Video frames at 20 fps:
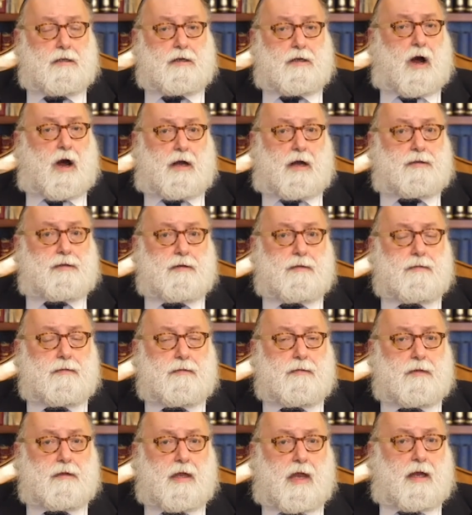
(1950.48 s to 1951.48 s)

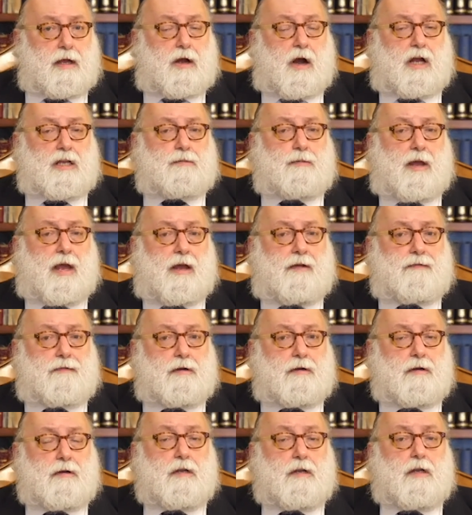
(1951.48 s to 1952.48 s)
and God's
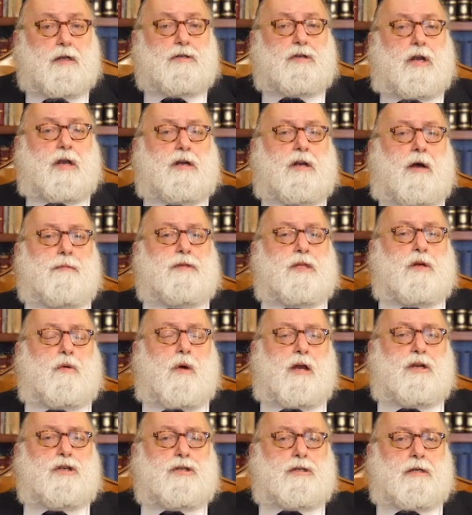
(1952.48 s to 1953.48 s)
behavior. So here comes the
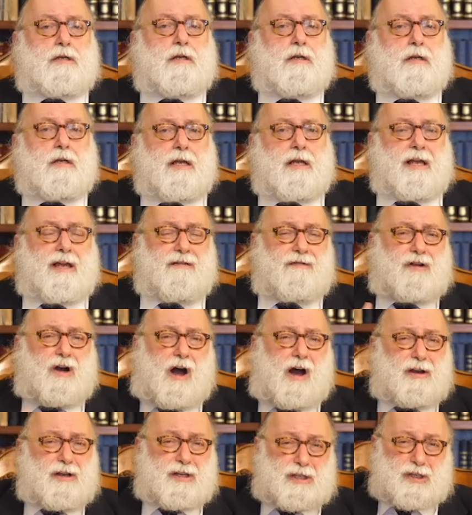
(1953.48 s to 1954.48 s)
question. If
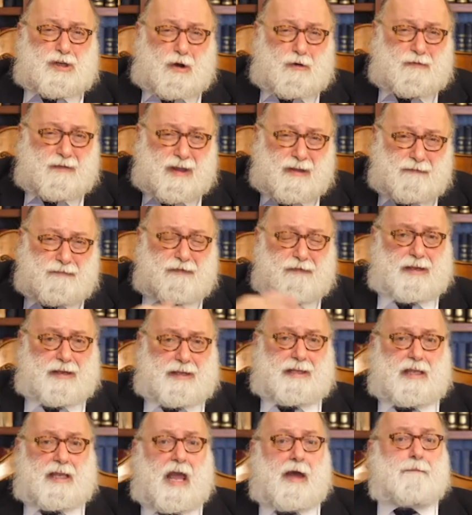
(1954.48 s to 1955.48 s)
God is so
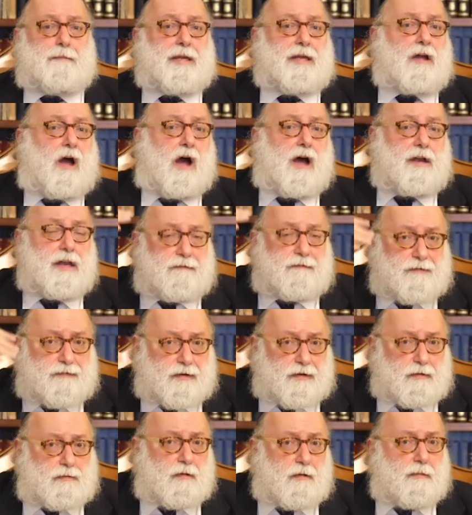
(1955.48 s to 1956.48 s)
infinitely and beyond
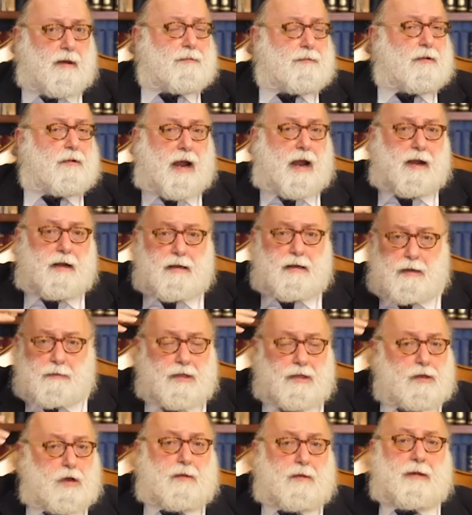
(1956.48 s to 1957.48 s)
infinite, remember
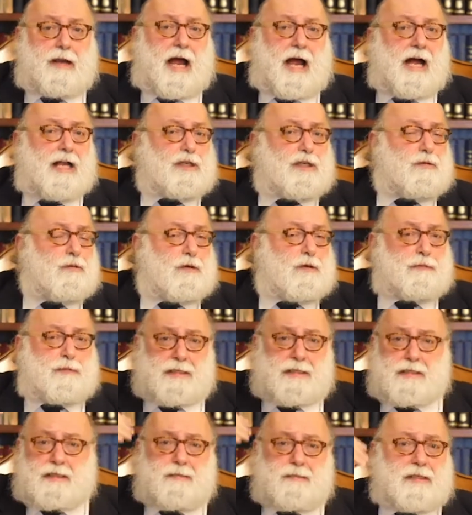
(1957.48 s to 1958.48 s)
when you talk about Atzmus,
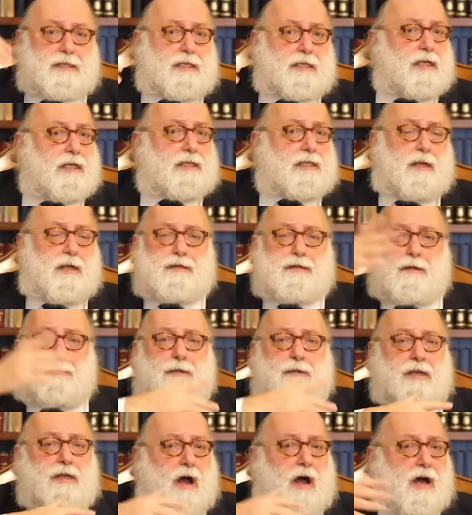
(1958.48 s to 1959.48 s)
built the Mitzvah, Slimtza,
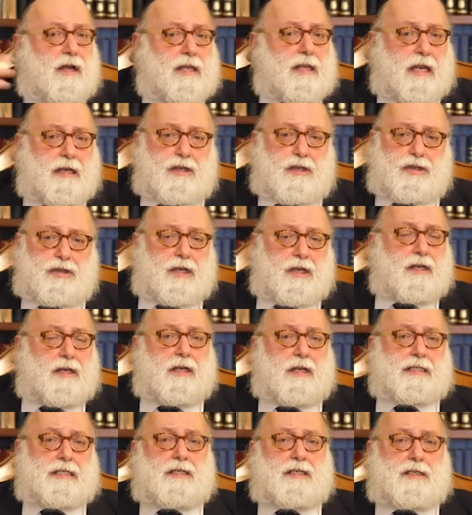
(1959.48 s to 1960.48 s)
beyond anything in
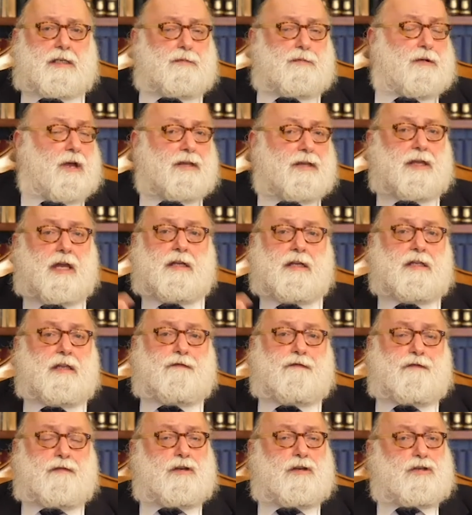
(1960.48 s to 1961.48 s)
existence, beyond any
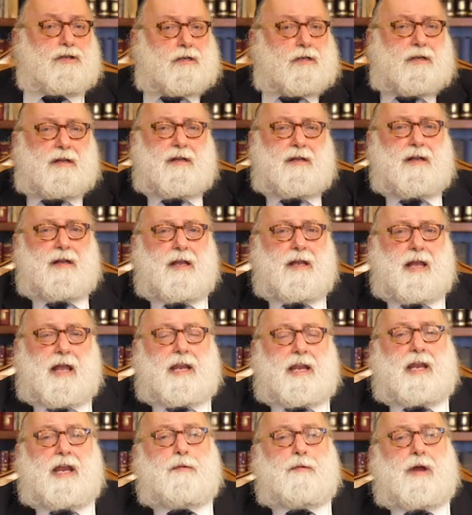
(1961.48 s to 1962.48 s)
definition.
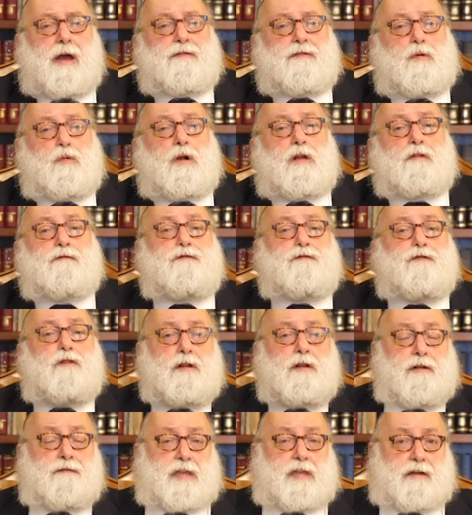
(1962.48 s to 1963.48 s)
And here we have a world
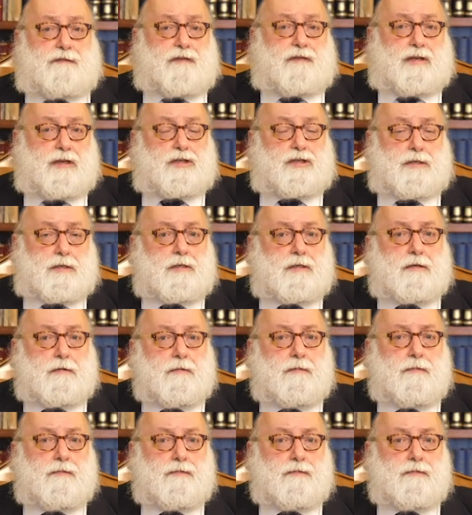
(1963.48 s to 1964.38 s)
full of definitions.